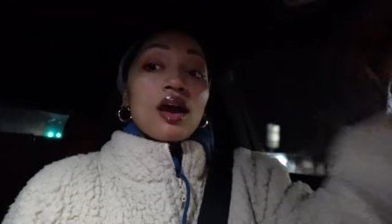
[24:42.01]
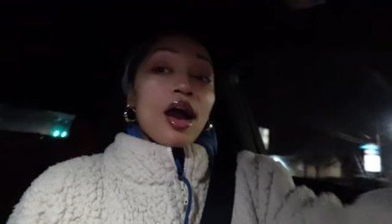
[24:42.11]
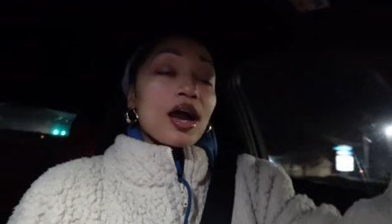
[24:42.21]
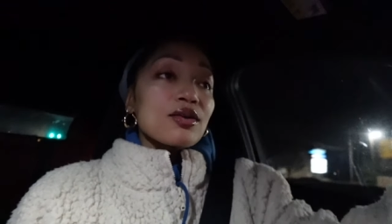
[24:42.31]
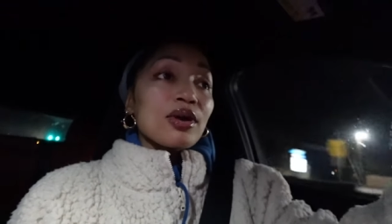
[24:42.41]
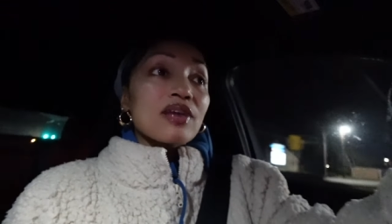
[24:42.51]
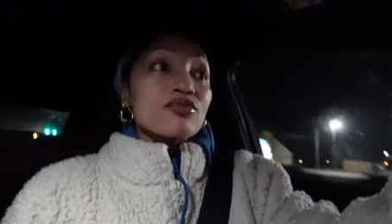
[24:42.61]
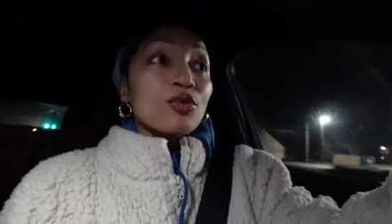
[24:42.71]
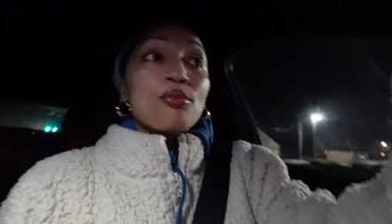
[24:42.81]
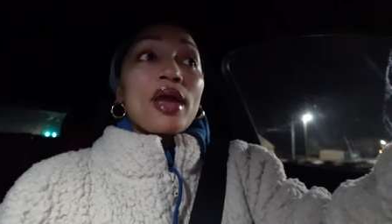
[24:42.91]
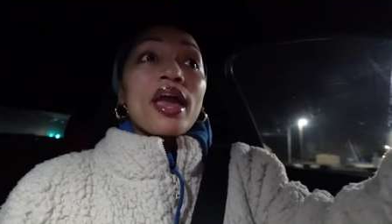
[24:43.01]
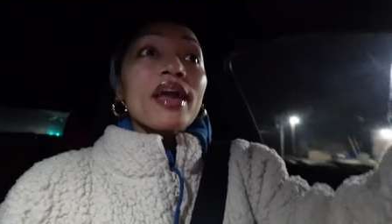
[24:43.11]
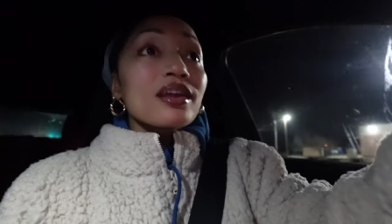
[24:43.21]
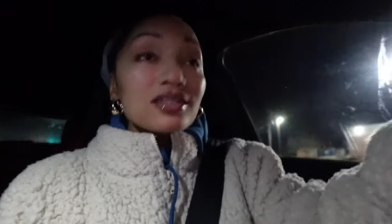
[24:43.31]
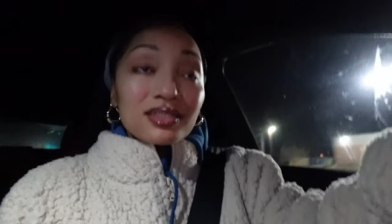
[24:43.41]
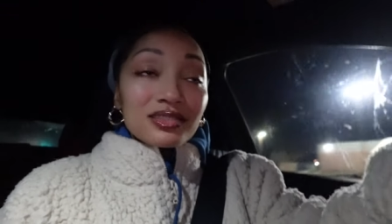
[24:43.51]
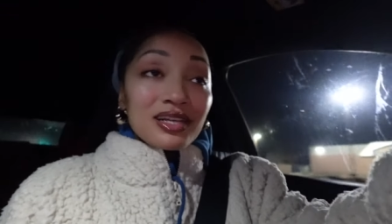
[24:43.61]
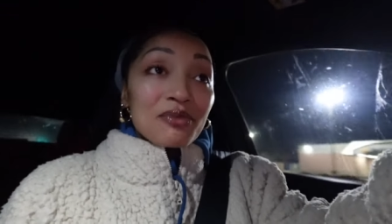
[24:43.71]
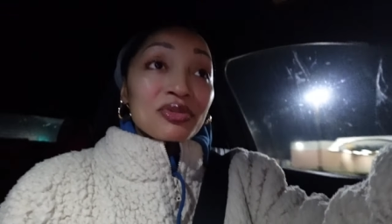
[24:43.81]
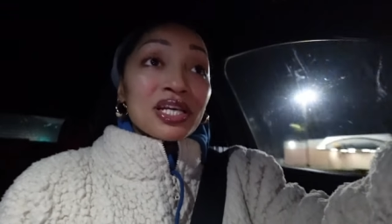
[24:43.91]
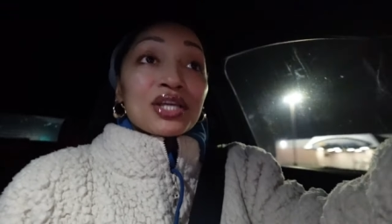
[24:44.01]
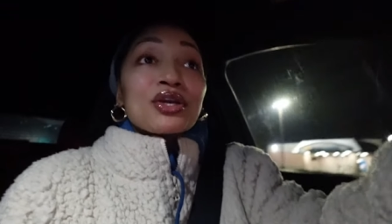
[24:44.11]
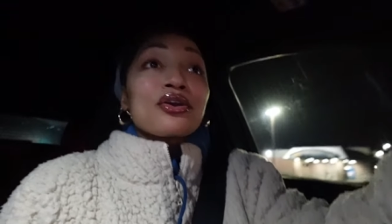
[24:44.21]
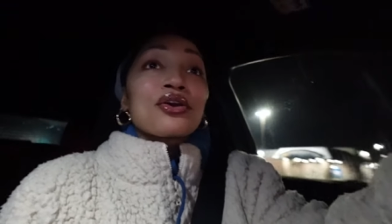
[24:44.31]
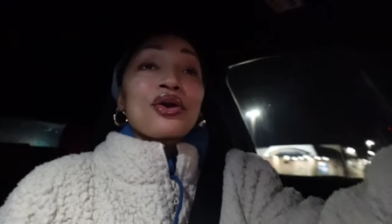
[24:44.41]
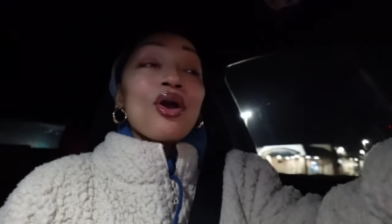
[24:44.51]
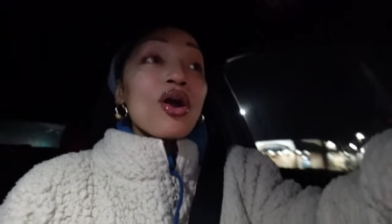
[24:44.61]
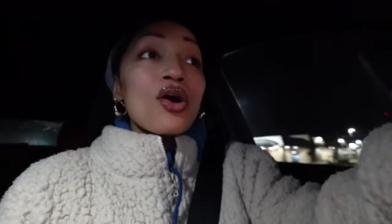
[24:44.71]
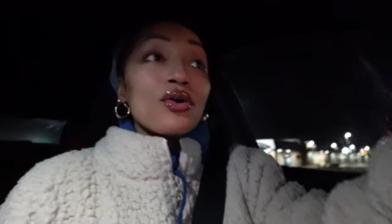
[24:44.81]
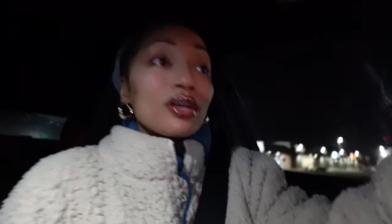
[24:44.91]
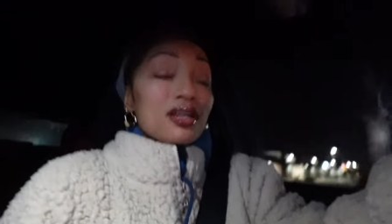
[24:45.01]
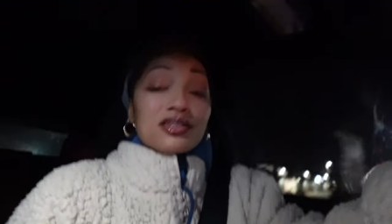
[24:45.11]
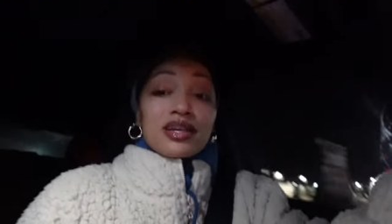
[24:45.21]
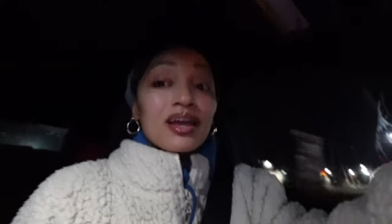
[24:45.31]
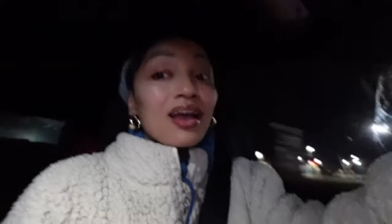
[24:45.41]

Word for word: I don't have no packages coming in. Your girl is